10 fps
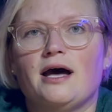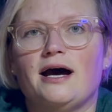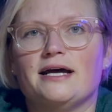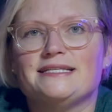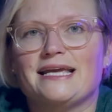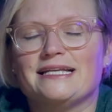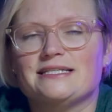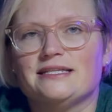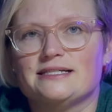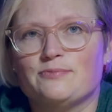uh, to get
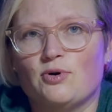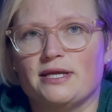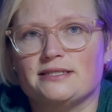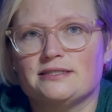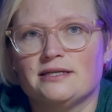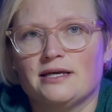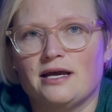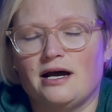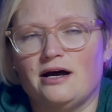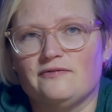to this point
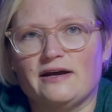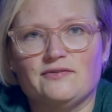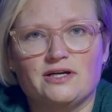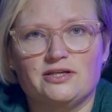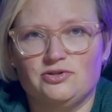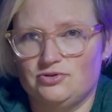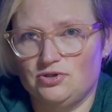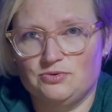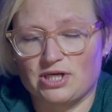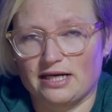of having a
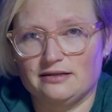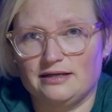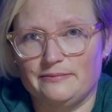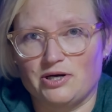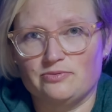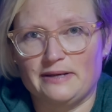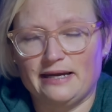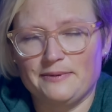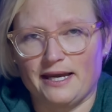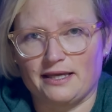YouTube channel about
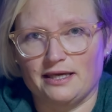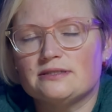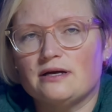backpacking.